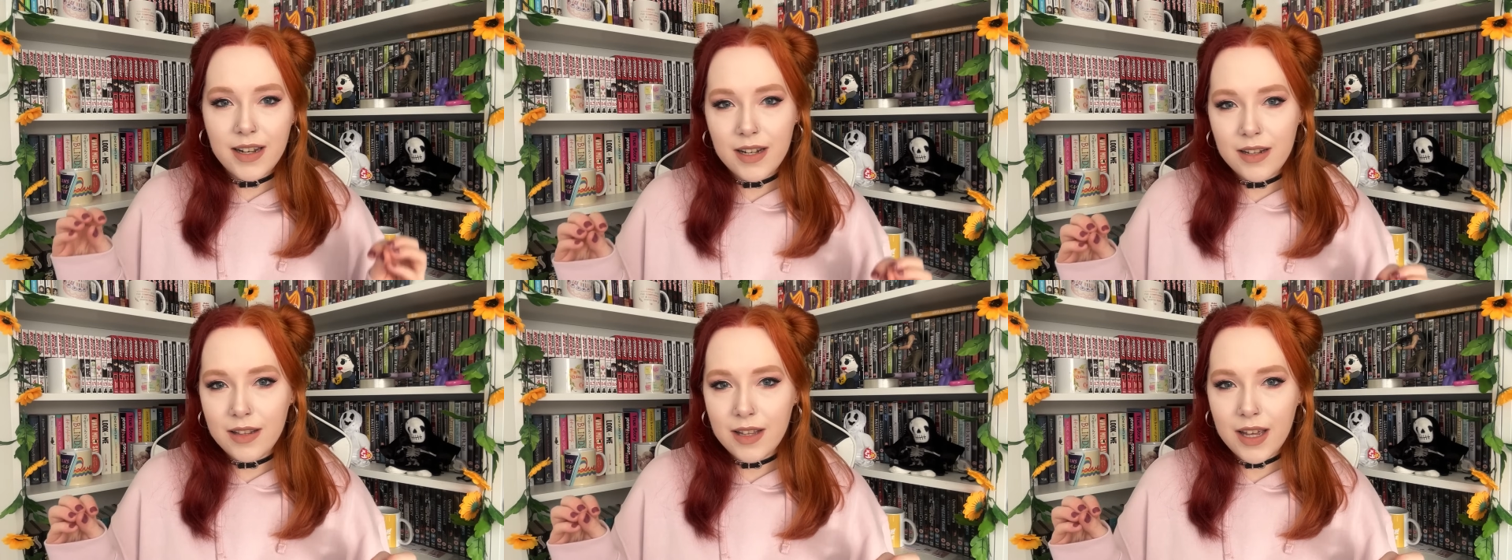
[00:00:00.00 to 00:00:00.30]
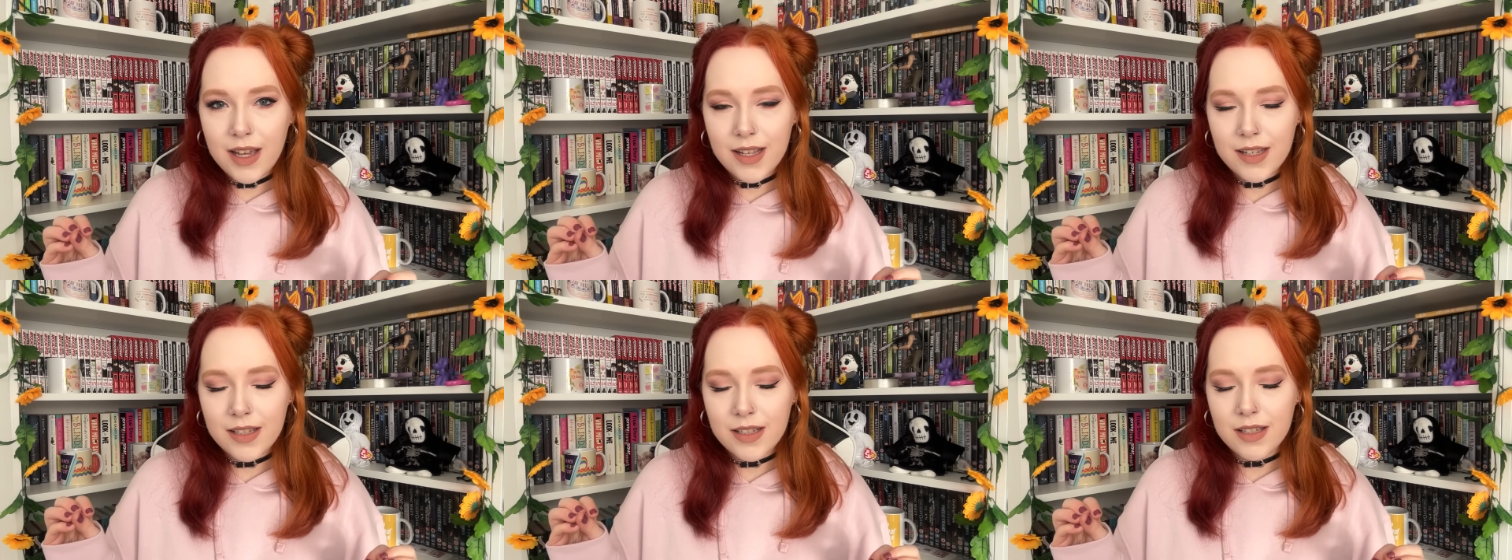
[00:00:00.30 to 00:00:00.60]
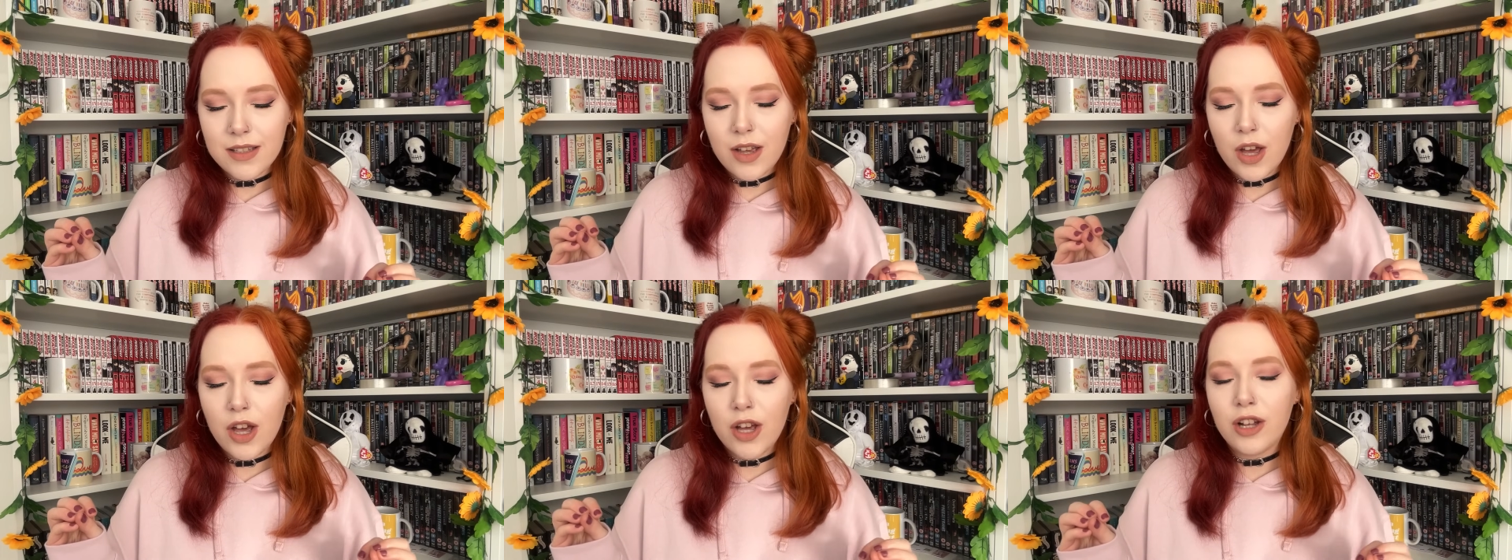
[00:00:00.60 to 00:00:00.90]
in
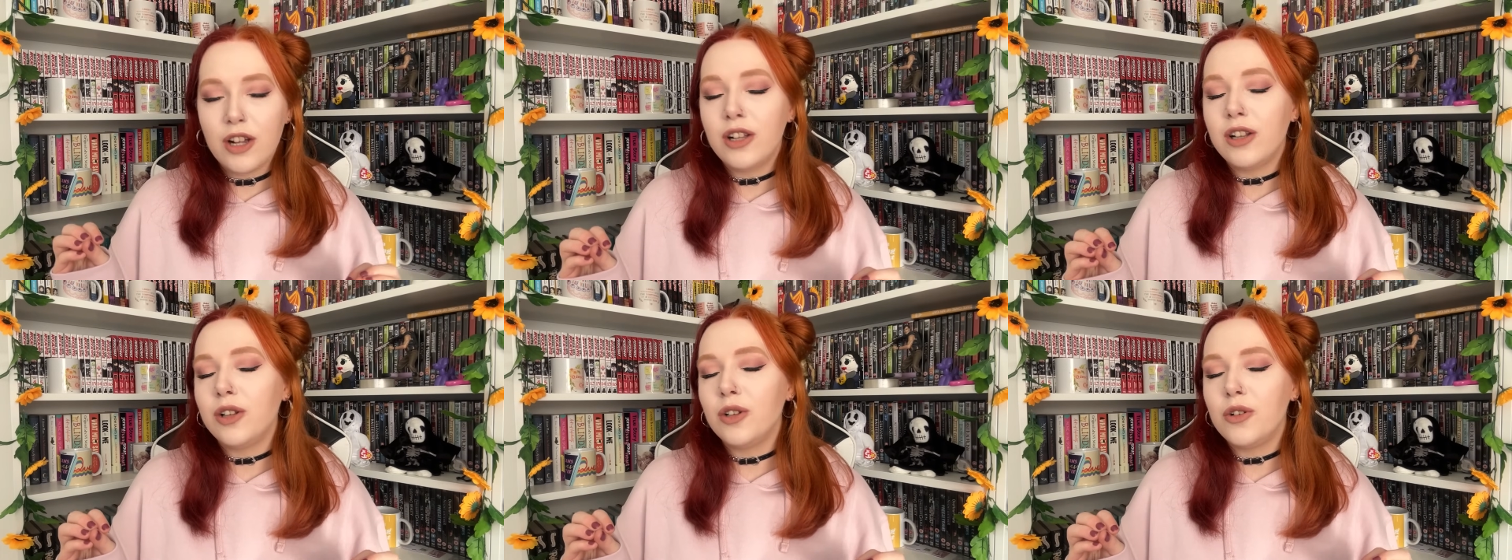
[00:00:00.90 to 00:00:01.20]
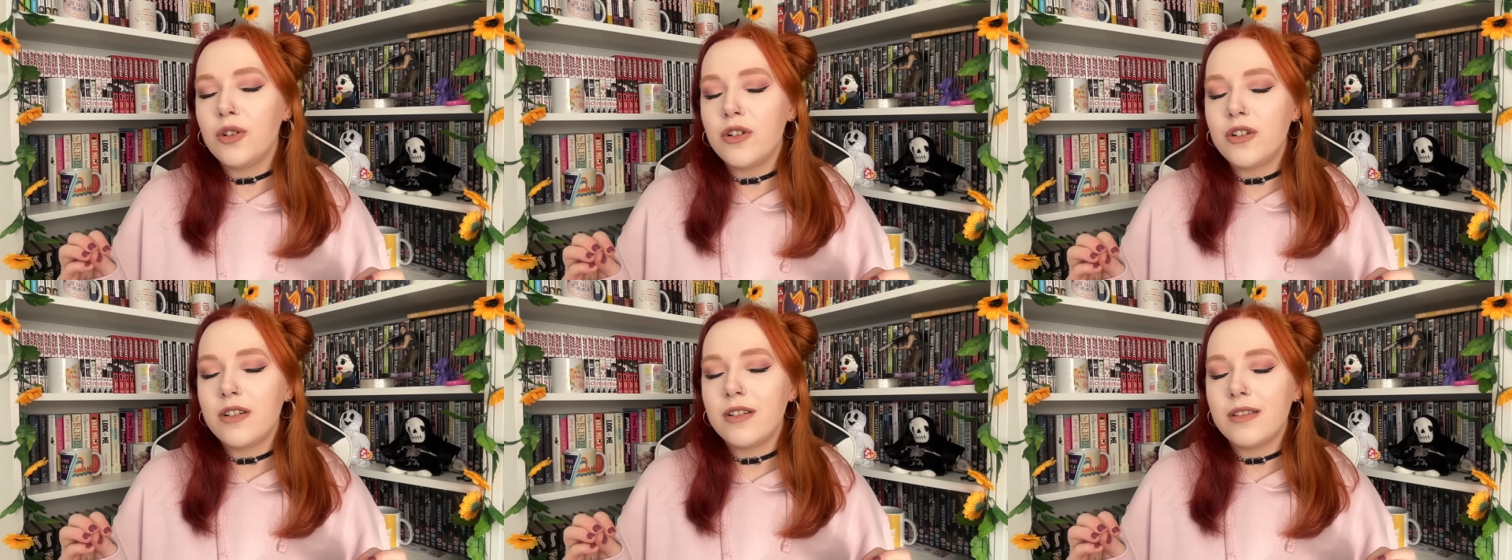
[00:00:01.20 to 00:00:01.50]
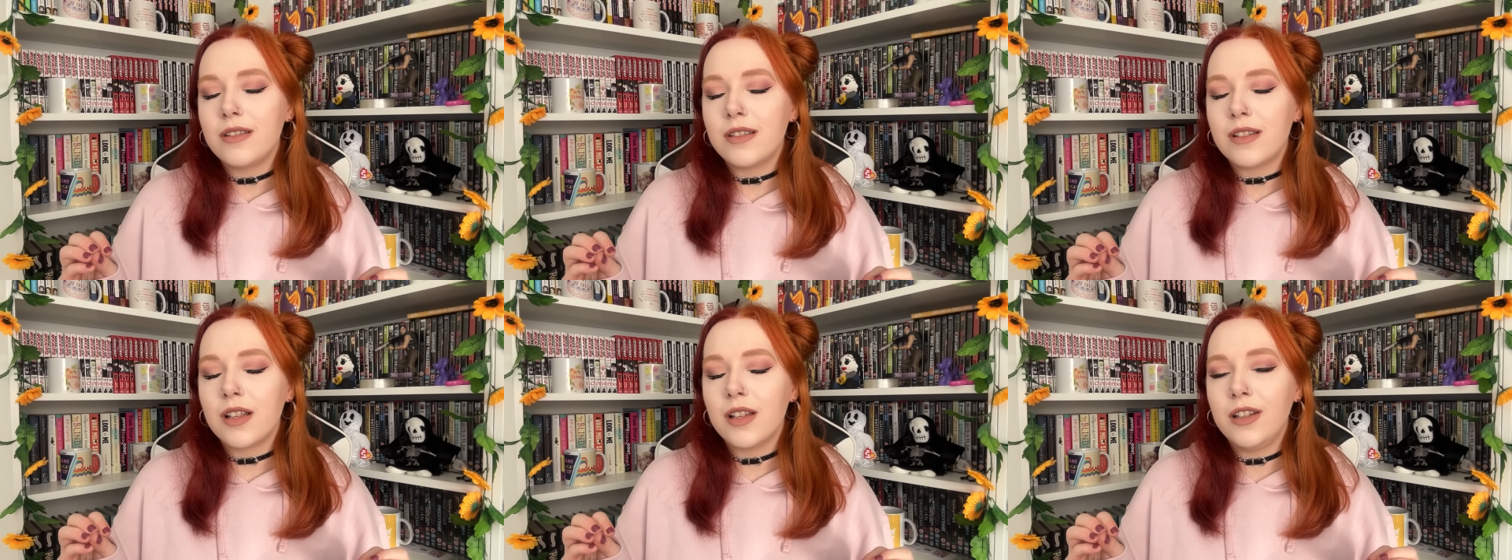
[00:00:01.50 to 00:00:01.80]
this, her
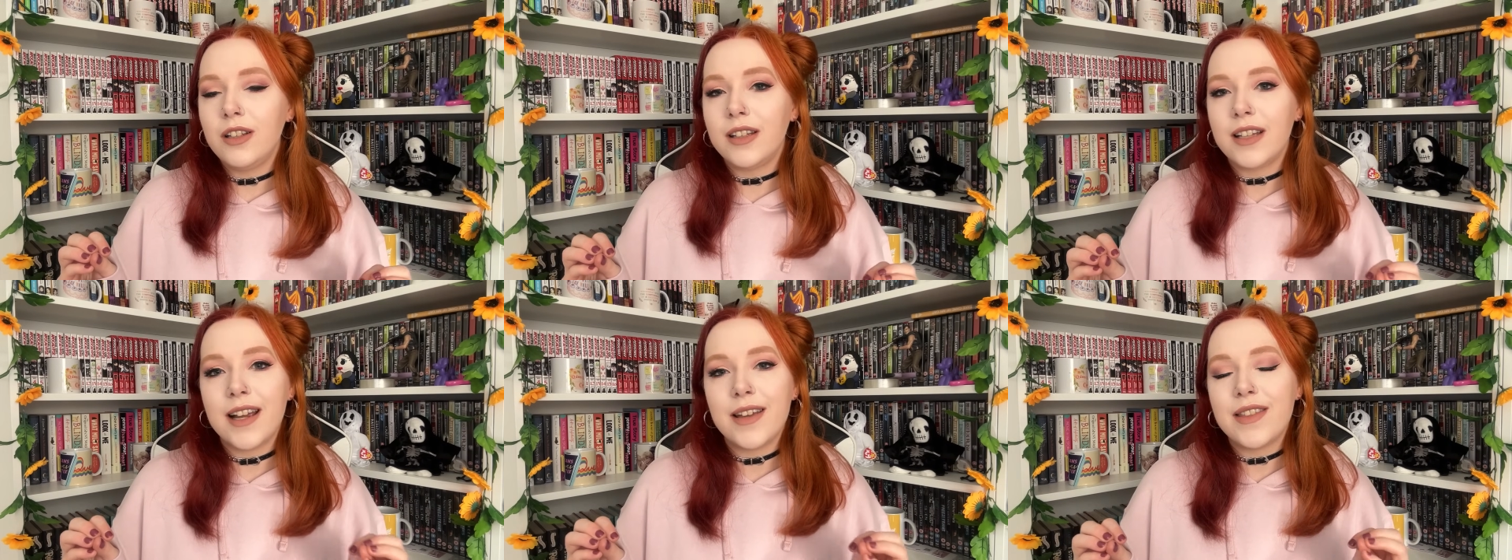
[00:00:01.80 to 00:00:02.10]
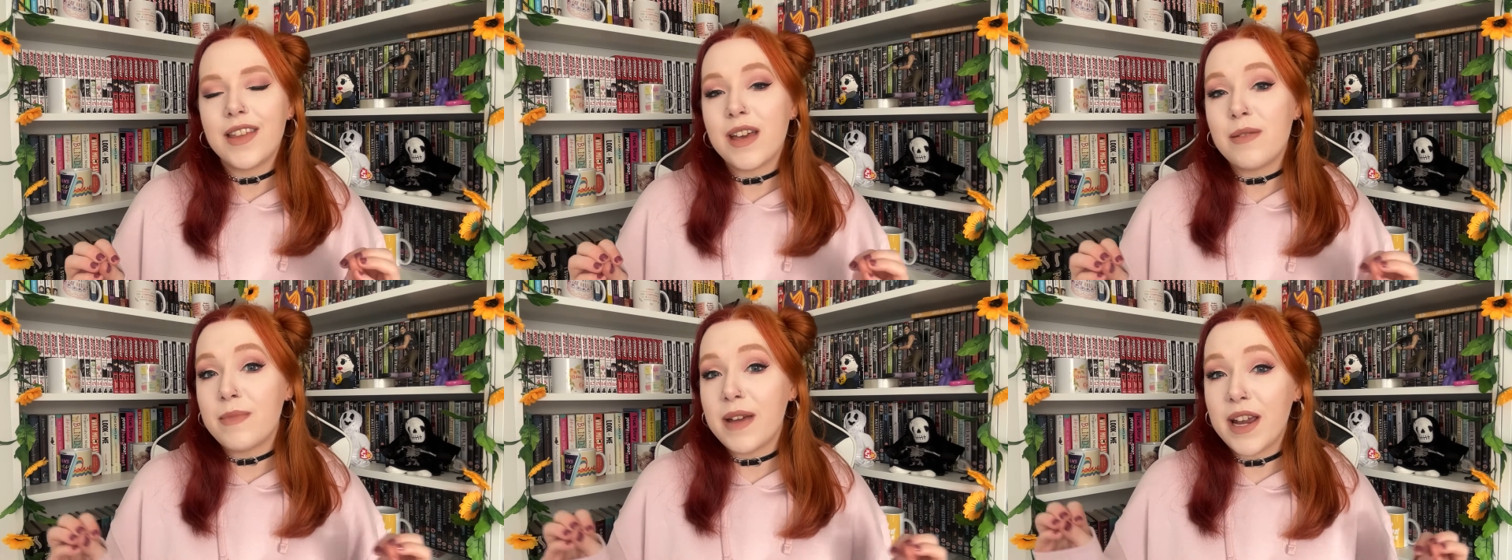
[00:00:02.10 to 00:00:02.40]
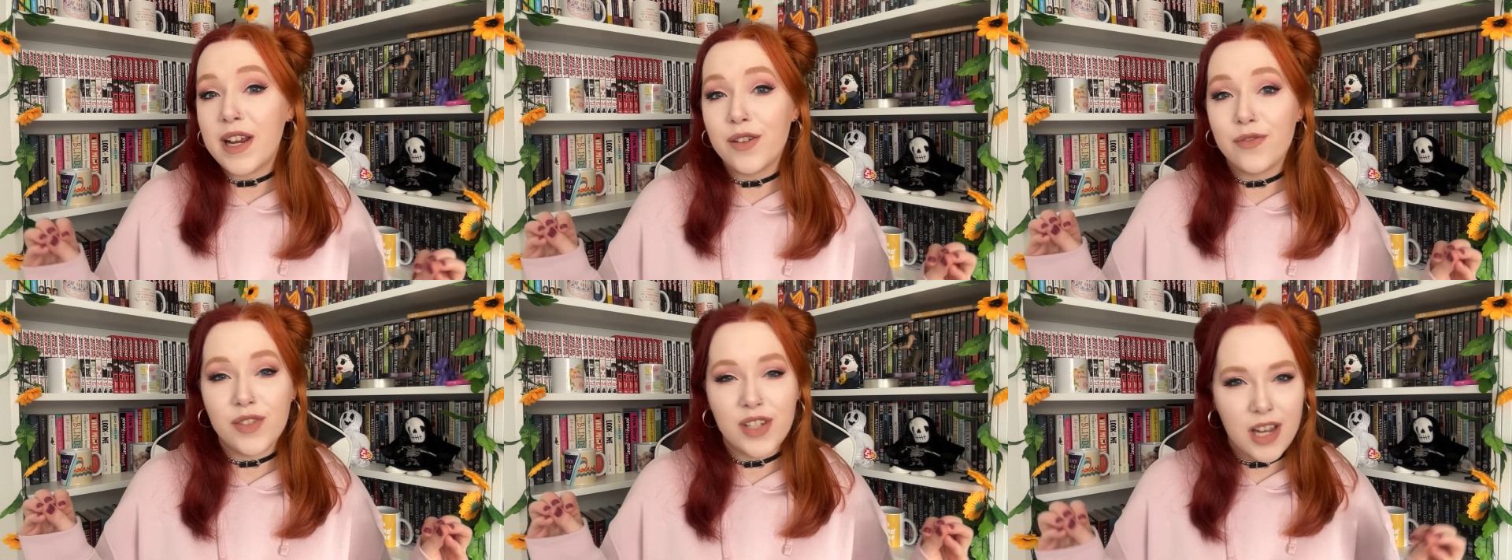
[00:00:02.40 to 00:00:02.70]
claws look like they're
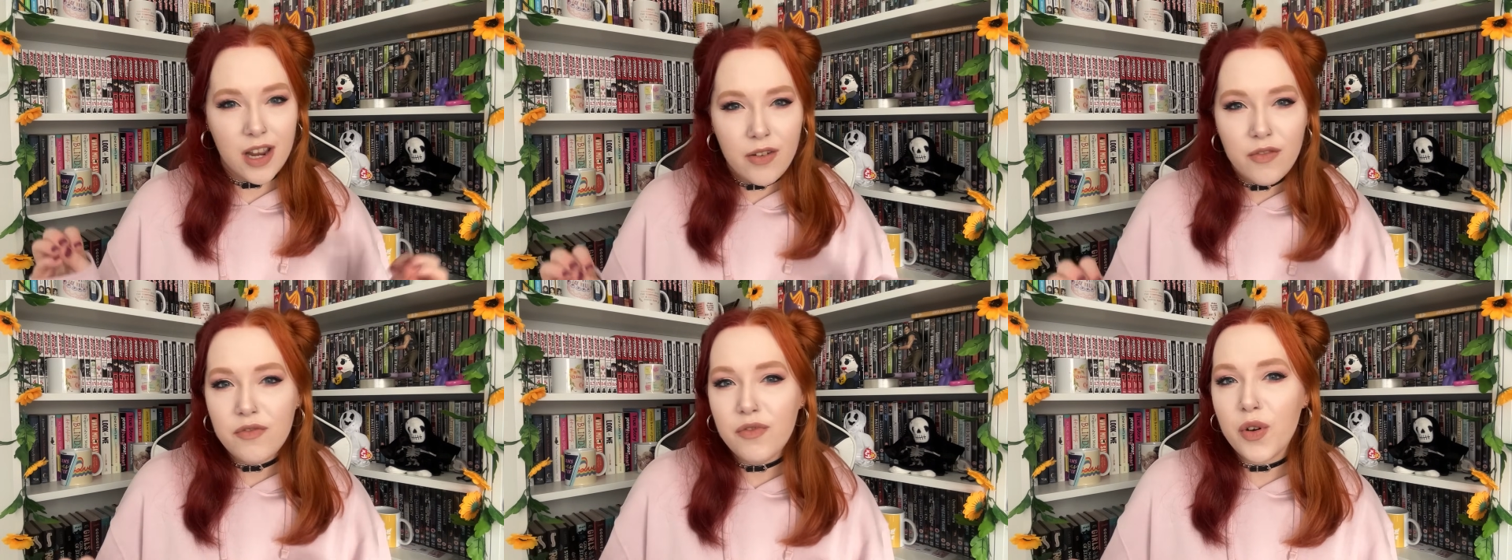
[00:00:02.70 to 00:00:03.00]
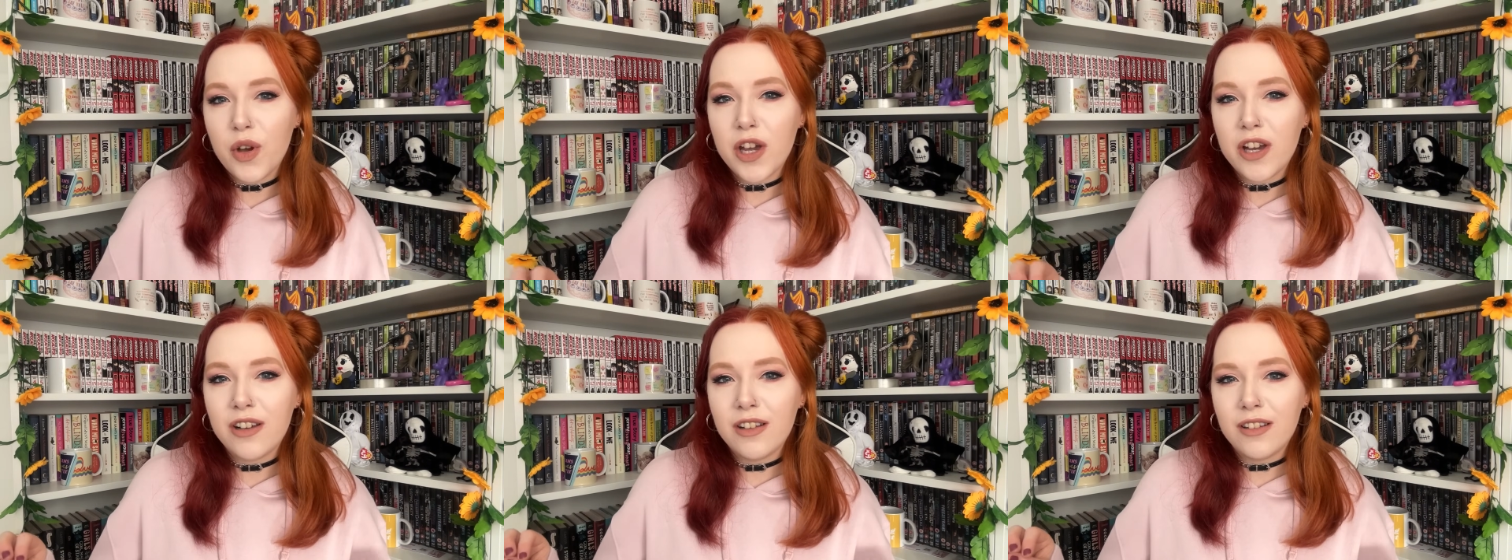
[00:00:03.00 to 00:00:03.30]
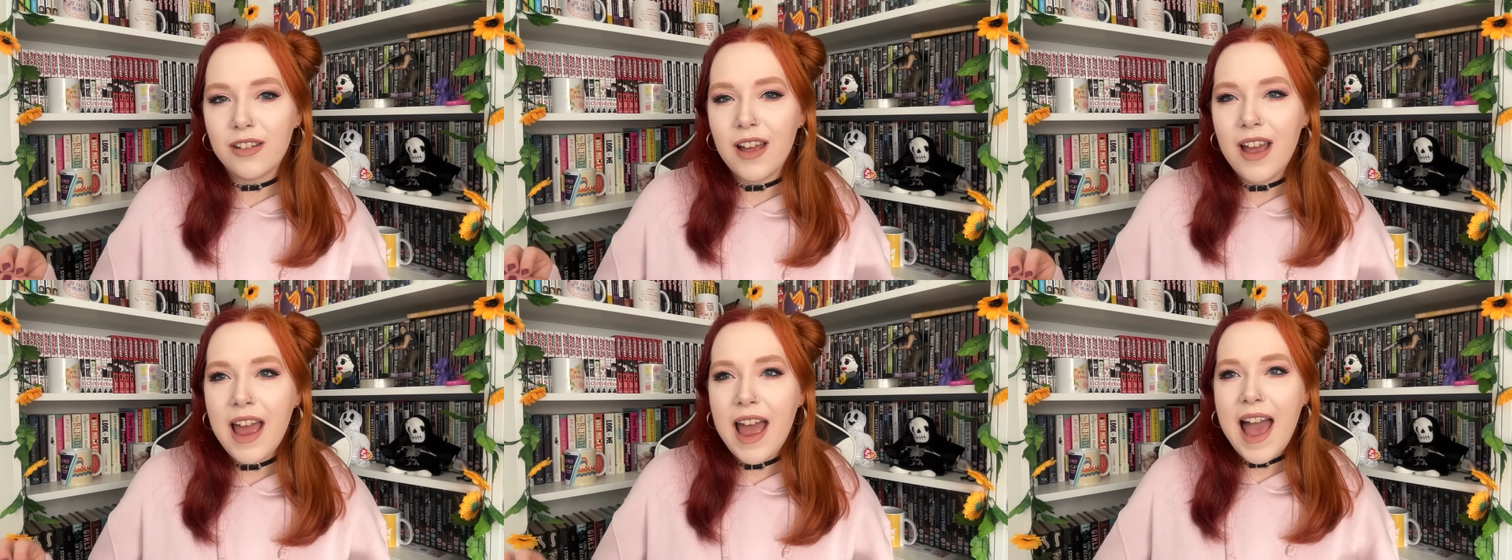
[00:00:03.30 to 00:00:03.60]
made of
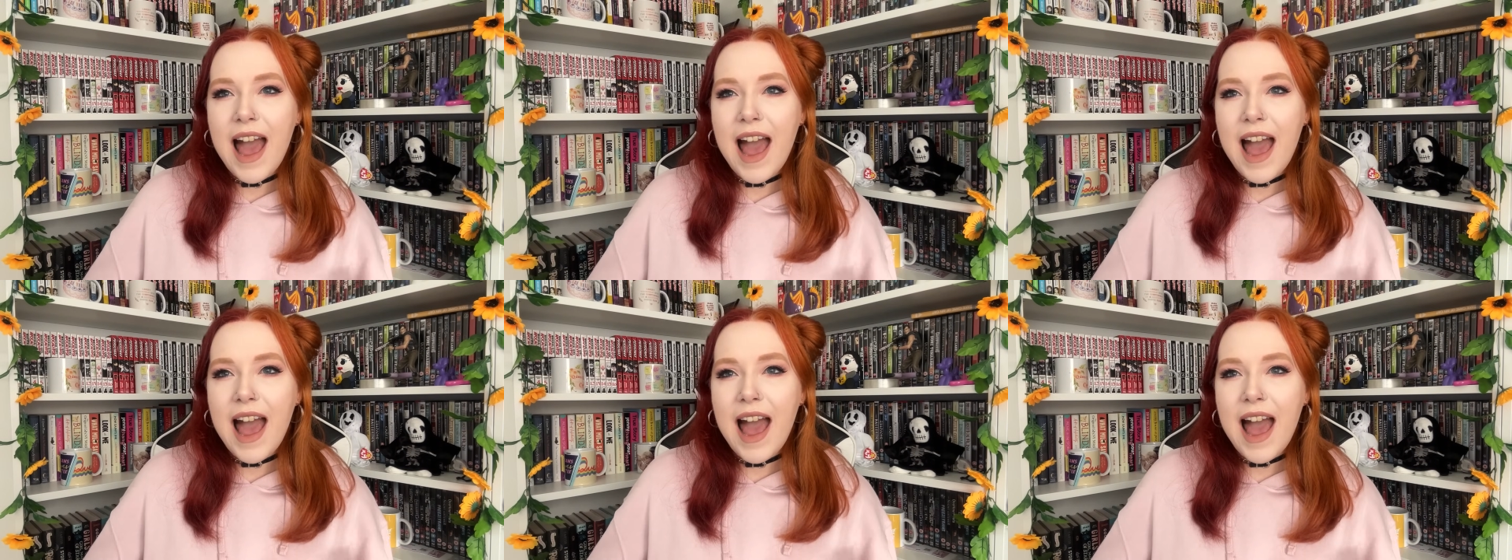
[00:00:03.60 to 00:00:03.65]
tinfoil,